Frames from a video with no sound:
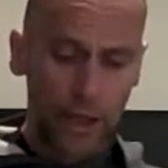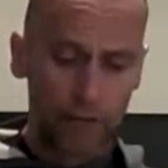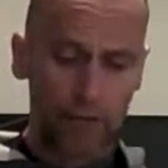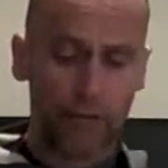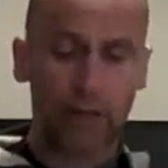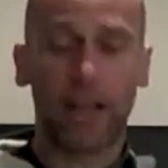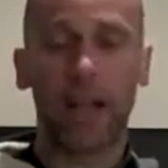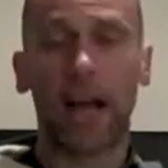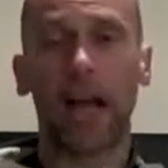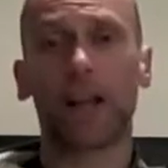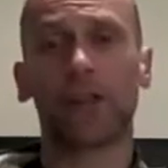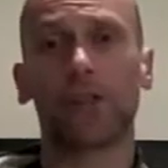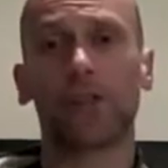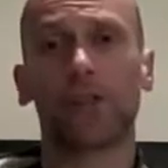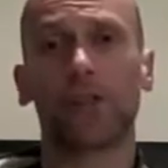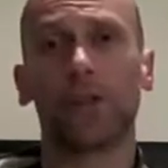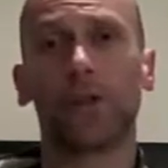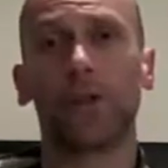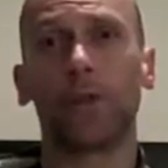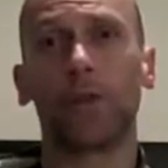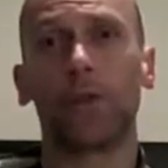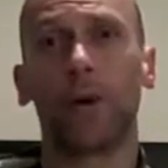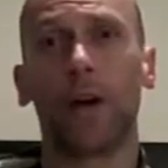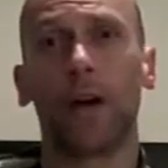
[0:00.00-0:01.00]
In regards
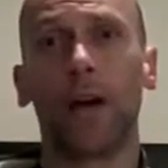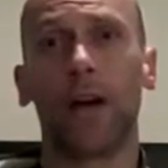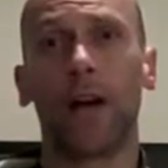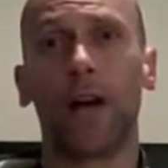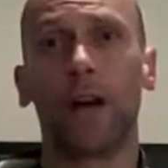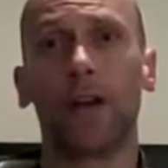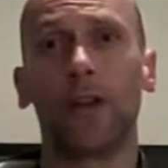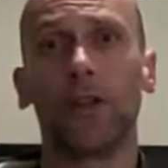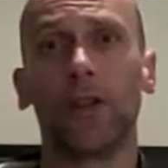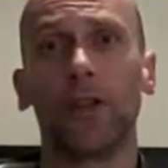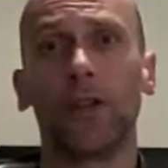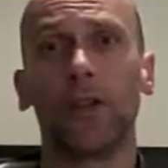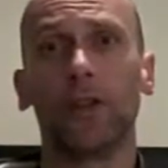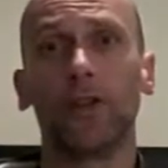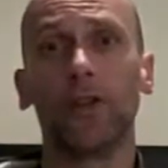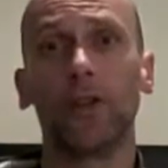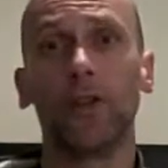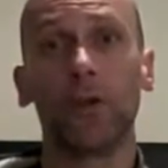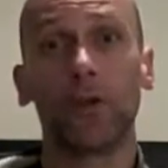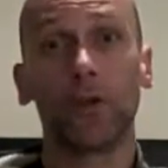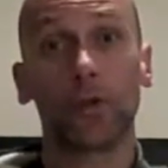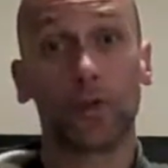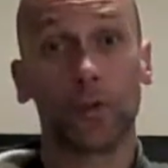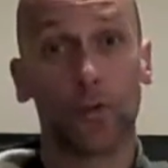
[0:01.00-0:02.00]
to
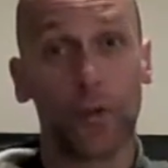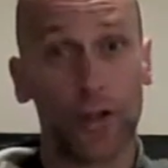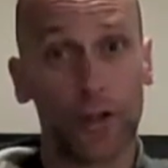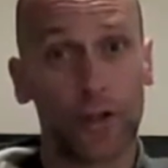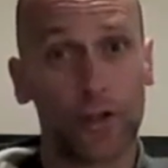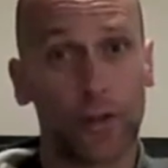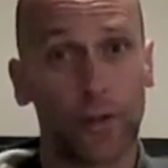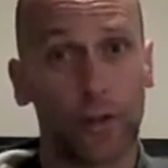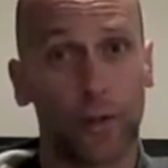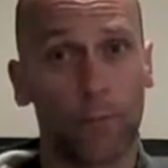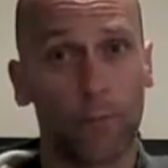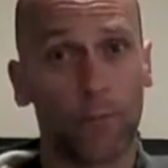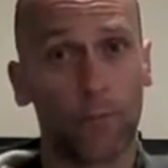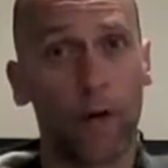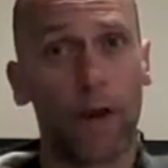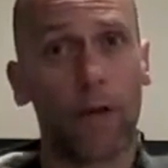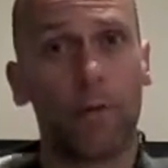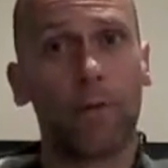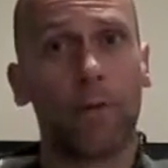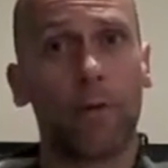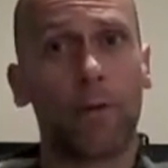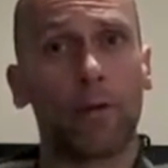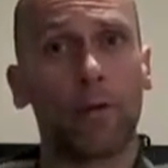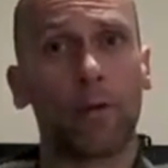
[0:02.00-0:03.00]
nutrition, what
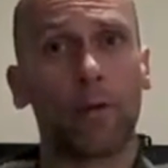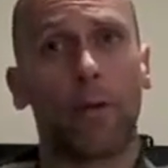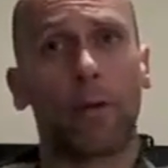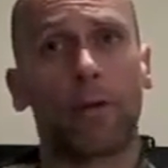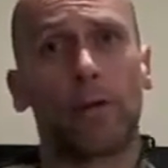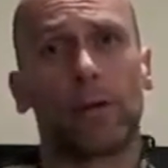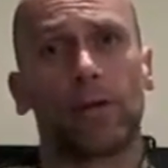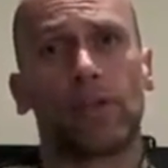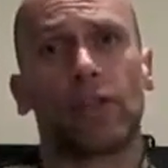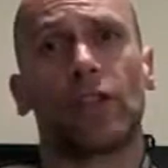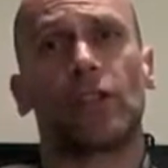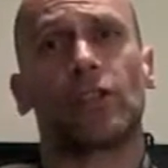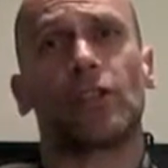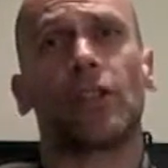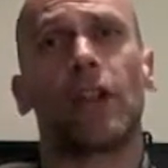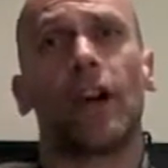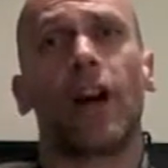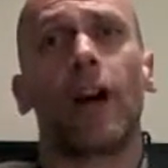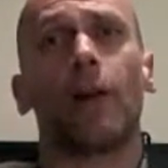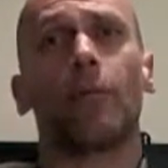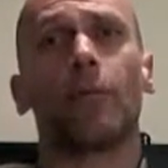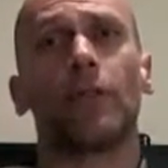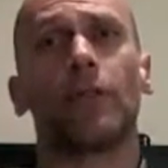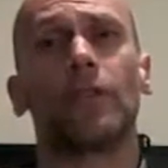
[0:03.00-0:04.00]
we want you to
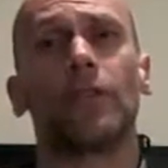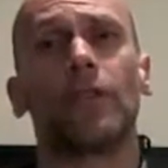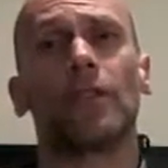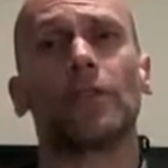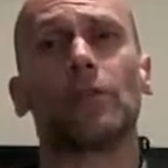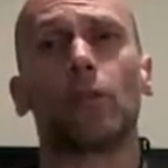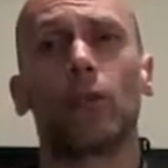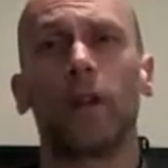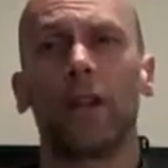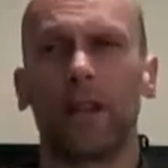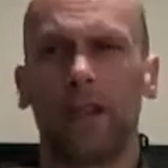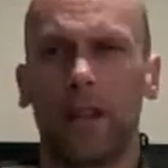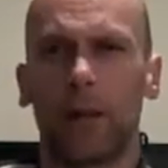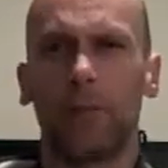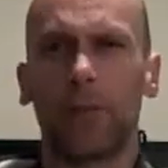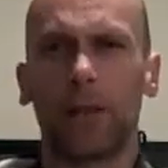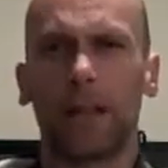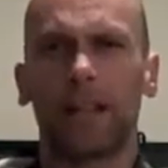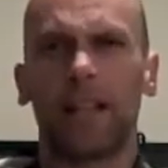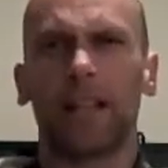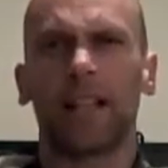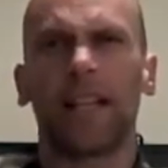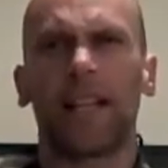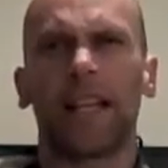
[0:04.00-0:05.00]
start with this week, there'll be
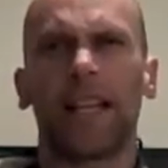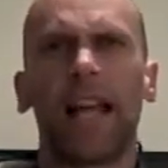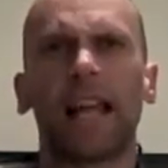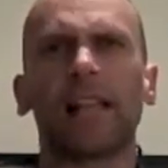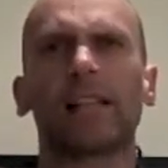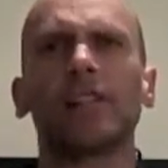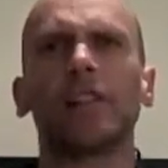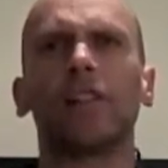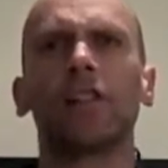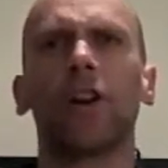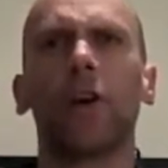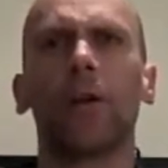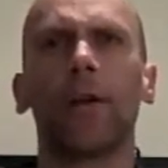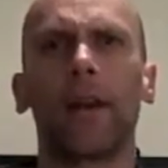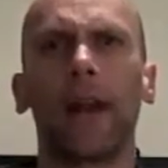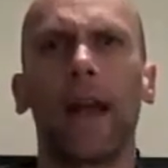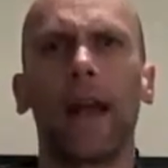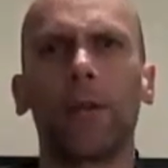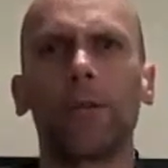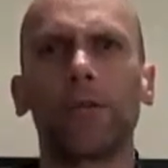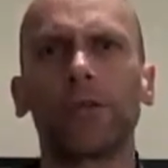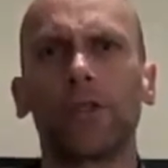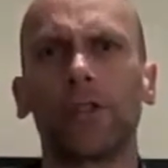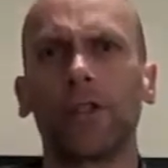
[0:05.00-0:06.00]
a little lesson going
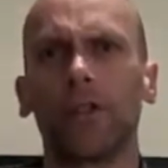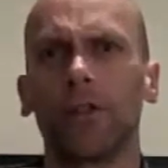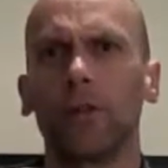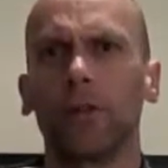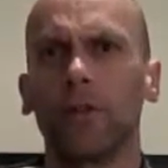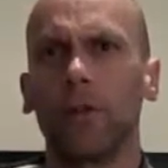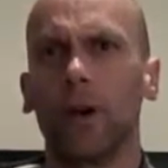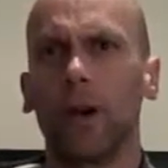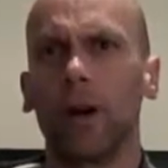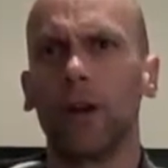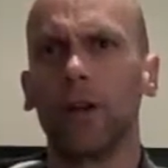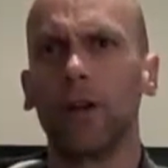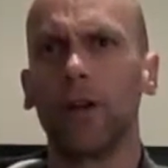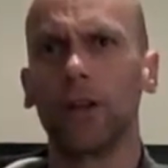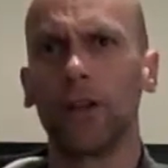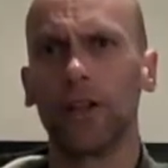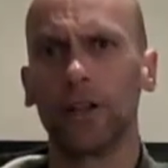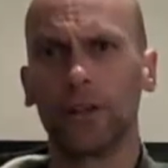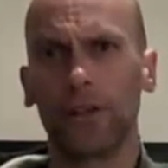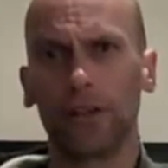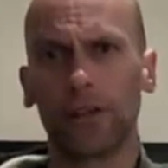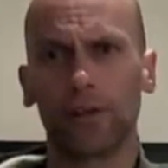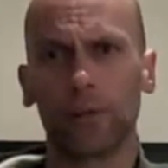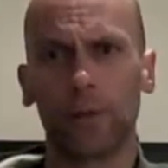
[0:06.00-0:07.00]
out to you early
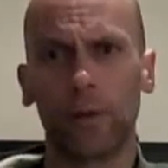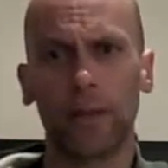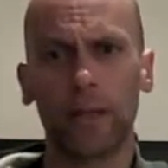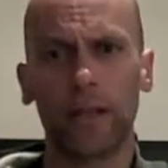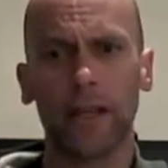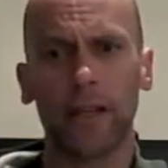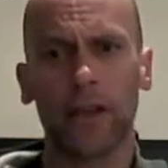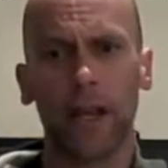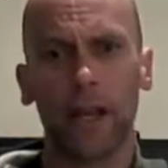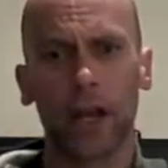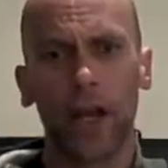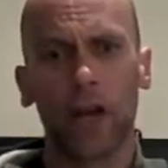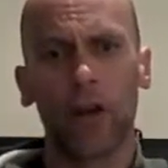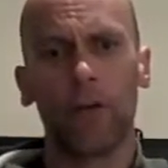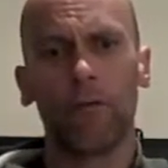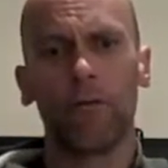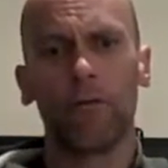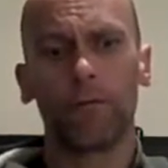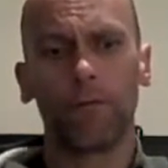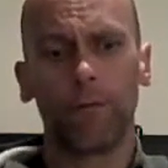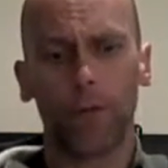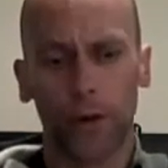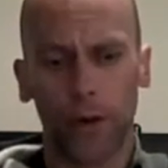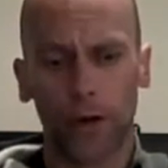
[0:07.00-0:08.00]
this week.
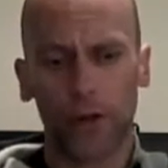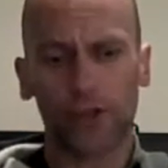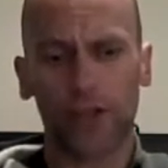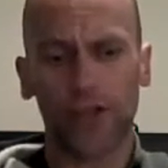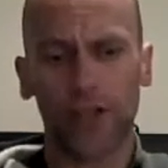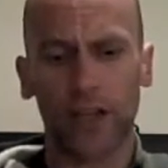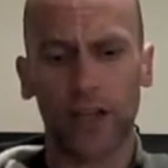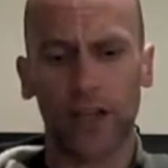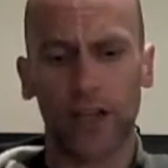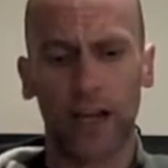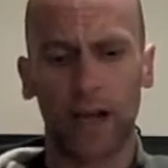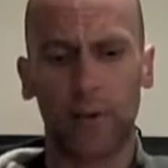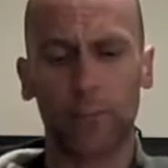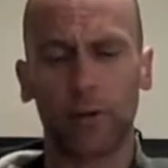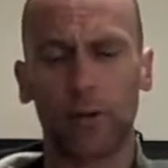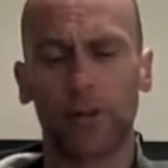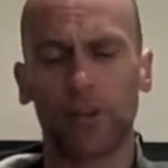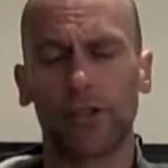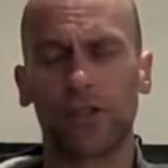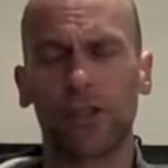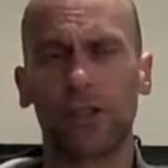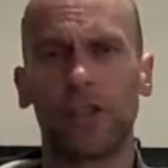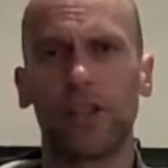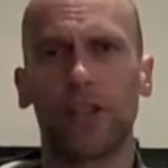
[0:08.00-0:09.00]
First thing I'm going
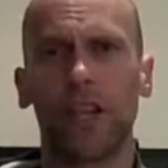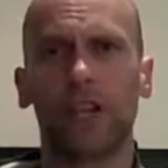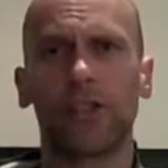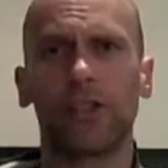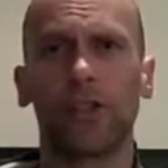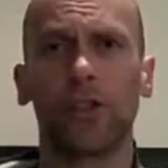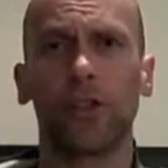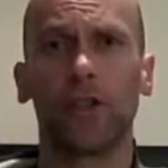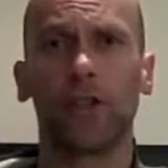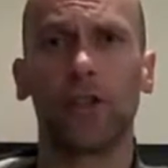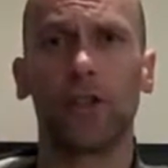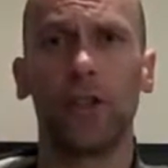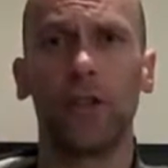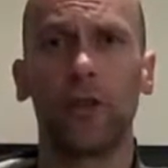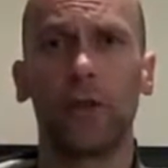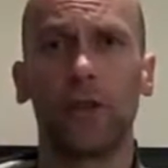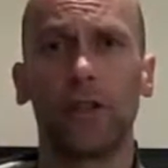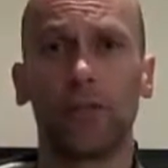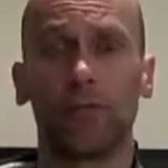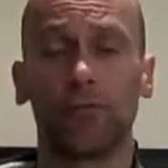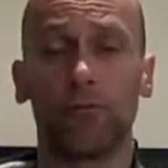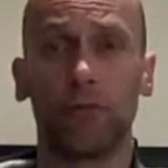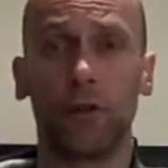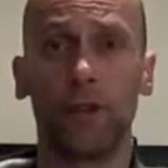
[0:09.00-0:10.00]
to suggest you do
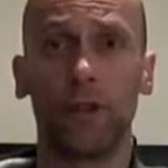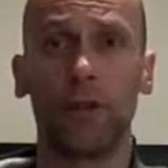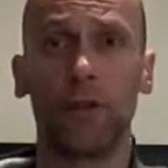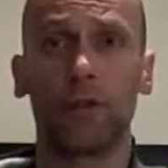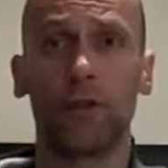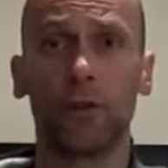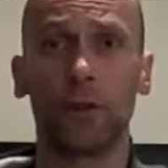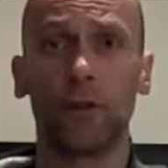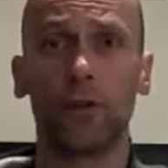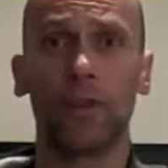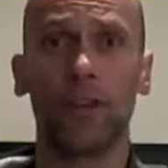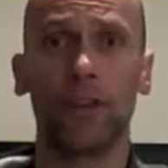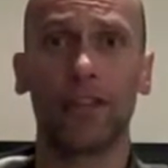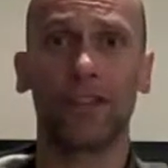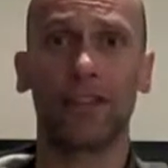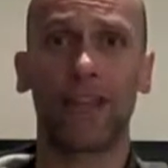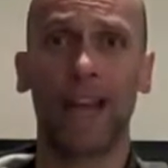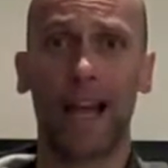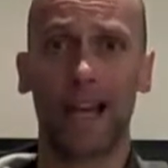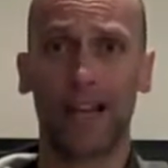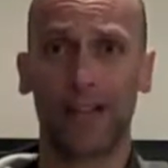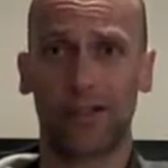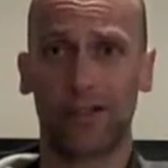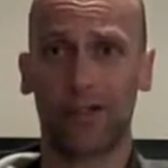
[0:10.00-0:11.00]
is read through the
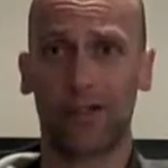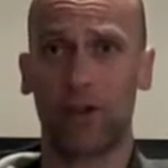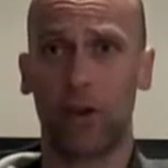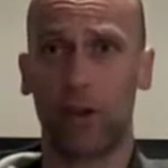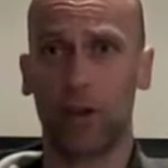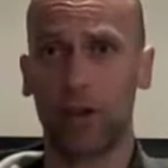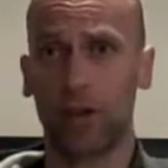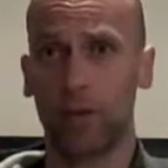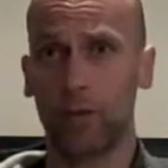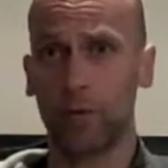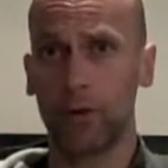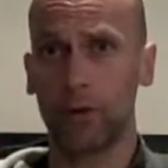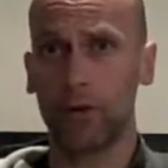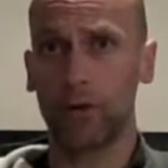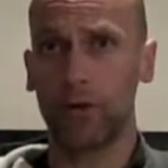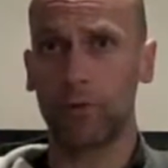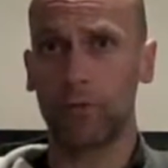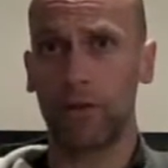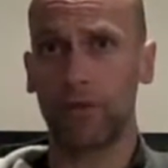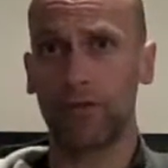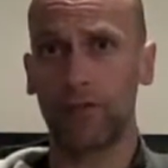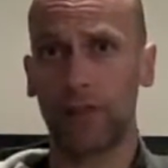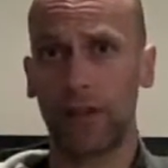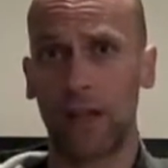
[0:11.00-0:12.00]
attached document that
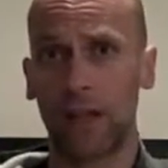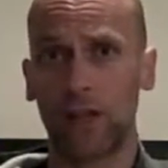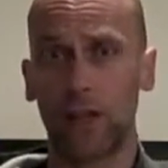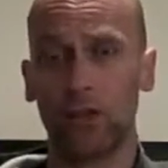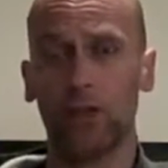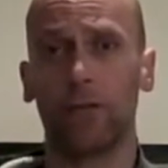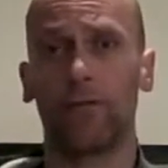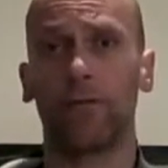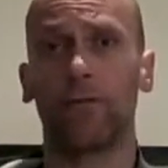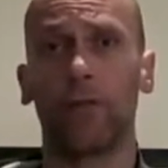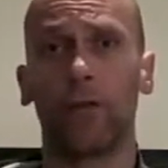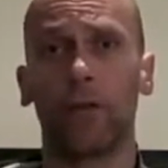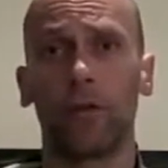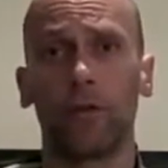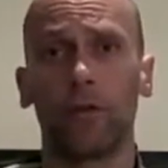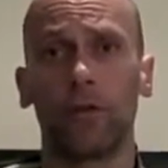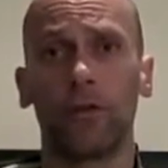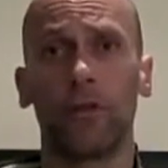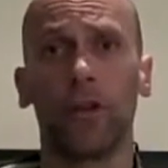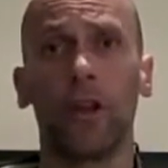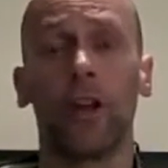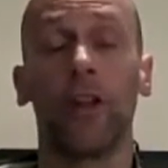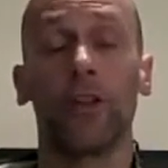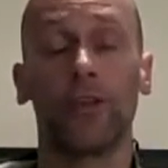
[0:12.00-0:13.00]
we sent you,
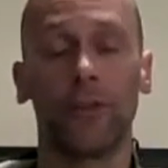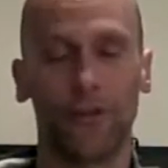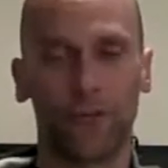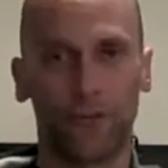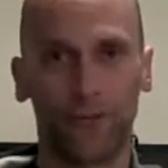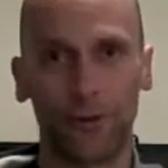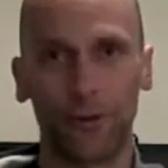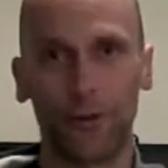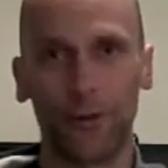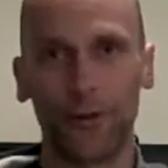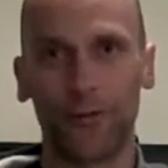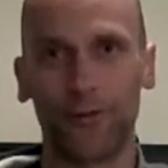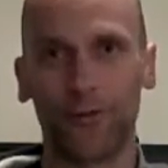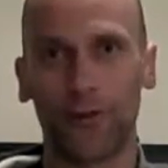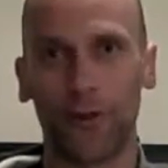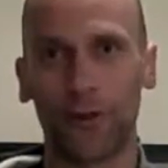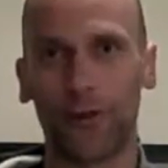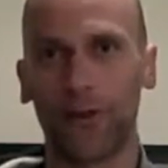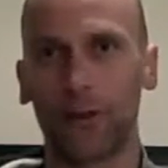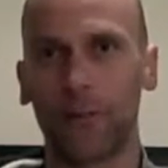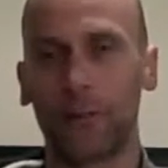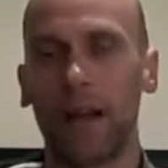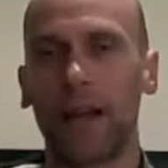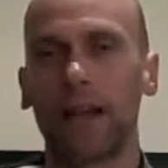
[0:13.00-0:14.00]
the Food
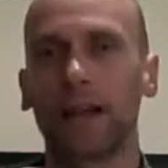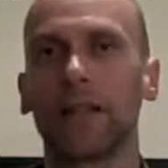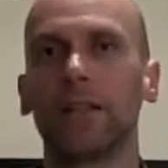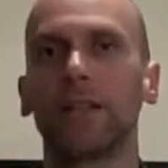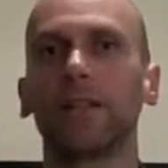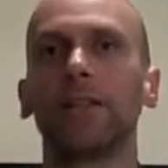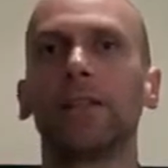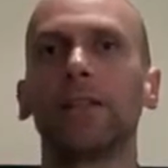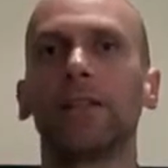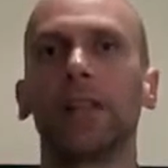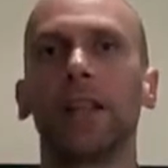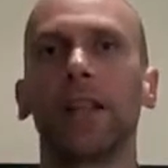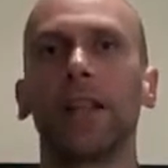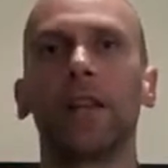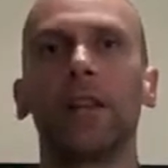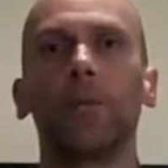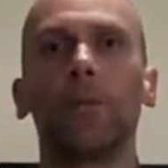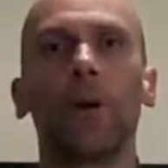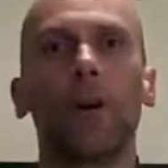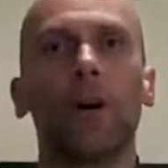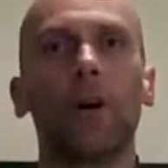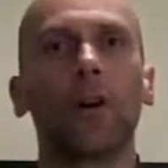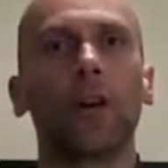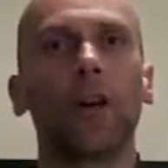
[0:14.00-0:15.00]
Fundamentals
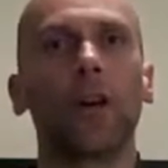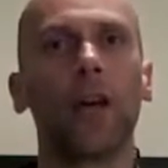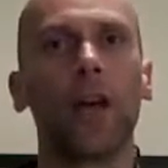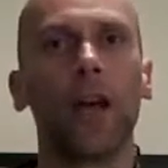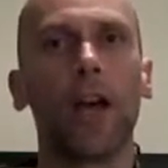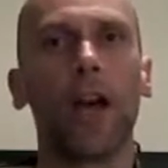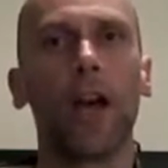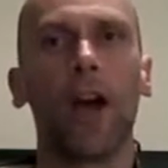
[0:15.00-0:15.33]
ebook.